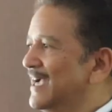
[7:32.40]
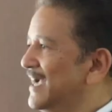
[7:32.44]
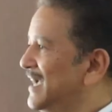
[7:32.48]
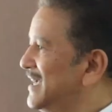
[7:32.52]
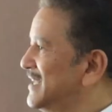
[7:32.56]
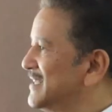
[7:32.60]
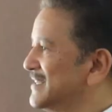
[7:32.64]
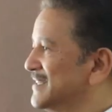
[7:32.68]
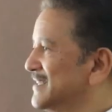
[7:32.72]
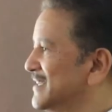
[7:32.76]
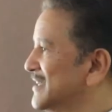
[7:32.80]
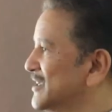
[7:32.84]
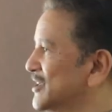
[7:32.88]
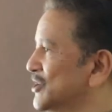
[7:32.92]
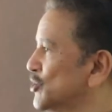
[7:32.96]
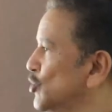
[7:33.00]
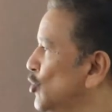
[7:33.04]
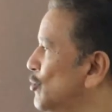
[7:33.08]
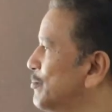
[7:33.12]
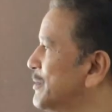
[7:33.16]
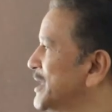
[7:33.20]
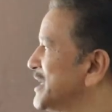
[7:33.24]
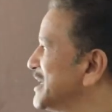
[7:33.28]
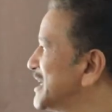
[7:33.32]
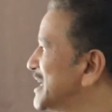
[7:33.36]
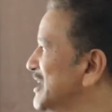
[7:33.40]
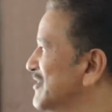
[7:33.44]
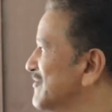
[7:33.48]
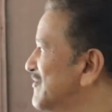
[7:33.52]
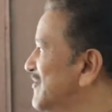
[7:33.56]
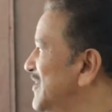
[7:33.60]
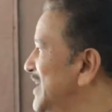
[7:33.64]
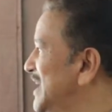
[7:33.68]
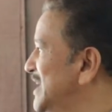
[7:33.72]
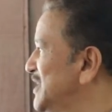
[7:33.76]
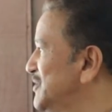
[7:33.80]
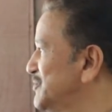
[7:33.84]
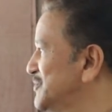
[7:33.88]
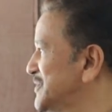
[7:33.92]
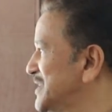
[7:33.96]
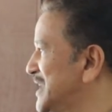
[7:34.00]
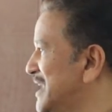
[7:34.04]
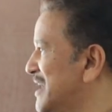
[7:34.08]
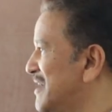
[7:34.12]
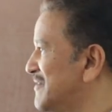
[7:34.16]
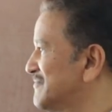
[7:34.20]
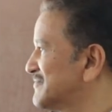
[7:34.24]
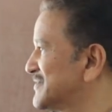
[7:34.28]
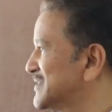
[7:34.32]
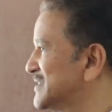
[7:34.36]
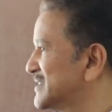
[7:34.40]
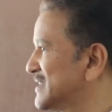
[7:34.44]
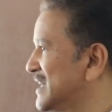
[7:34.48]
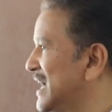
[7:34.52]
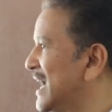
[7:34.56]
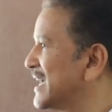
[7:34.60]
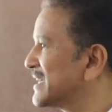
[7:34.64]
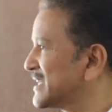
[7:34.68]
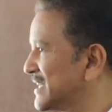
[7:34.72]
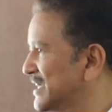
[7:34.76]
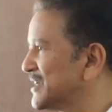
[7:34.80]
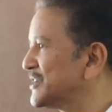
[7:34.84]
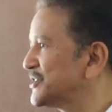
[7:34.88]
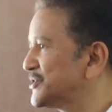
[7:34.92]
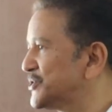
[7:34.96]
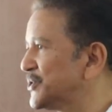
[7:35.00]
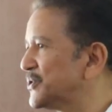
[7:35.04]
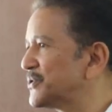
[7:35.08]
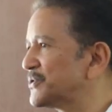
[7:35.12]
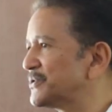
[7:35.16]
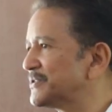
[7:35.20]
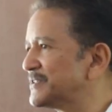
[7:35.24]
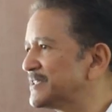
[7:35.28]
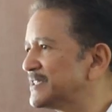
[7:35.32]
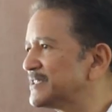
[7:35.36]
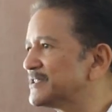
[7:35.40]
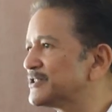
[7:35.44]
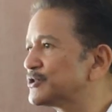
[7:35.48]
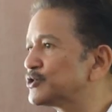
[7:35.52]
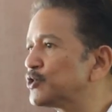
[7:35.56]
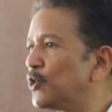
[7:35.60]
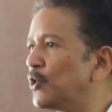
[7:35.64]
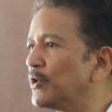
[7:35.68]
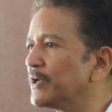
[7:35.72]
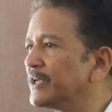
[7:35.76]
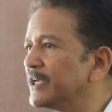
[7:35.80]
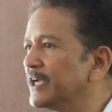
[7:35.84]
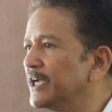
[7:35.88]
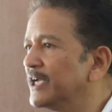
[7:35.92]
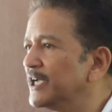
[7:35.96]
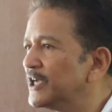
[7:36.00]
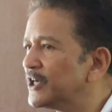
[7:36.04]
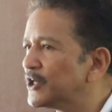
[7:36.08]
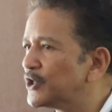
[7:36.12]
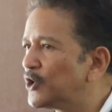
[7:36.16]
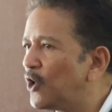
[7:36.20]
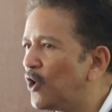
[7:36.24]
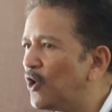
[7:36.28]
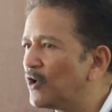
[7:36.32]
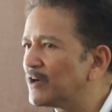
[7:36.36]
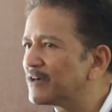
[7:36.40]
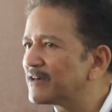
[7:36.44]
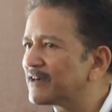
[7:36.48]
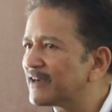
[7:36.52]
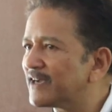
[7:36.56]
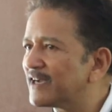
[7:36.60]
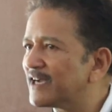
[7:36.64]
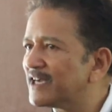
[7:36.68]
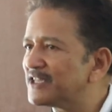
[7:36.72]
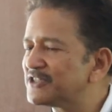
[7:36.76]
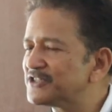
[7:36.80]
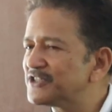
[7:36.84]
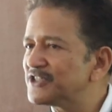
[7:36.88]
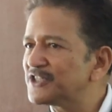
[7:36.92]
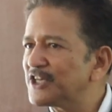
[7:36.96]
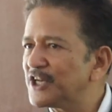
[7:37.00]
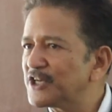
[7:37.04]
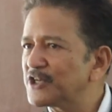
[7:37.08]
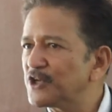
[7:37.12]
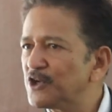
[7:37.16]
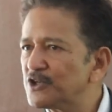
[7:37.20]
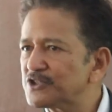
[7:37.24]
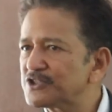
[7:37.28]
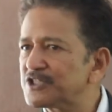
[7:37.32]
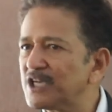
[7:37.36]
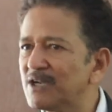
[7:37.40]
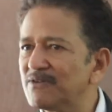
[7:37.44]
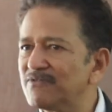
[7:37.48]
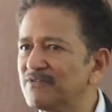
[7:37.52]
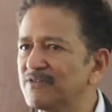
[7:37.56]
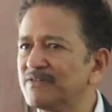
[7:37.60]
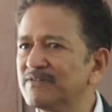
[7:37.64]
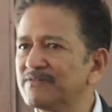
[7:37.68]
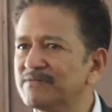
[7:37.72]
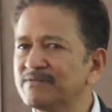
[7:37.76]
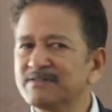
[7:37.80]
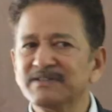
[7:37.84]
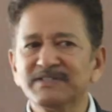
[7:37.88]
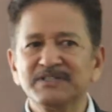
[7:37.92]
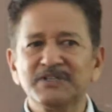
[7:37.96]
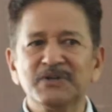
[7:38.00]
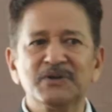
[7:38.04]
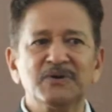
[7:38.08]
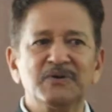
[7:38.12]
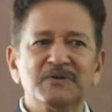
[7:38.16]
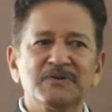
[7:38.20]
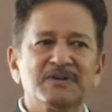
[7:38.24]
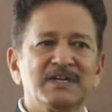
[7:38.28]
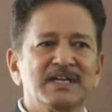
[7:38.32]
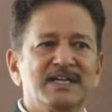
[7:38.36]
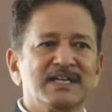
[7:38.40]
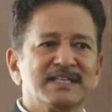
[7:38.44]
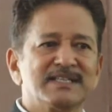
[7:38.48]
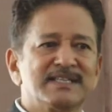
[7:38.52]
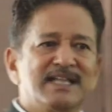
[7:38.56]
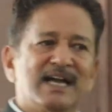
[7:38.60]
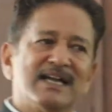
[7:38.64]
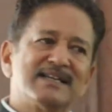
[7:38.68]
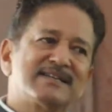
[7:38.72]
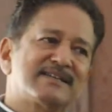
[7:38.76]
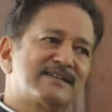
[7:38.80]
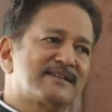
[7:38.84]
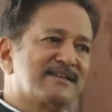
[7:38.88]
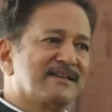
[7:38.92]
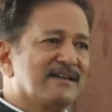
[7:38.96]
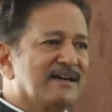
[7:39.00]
And nobody can fail you thereafter. I can assure you this. So don't consider yourself, you know, that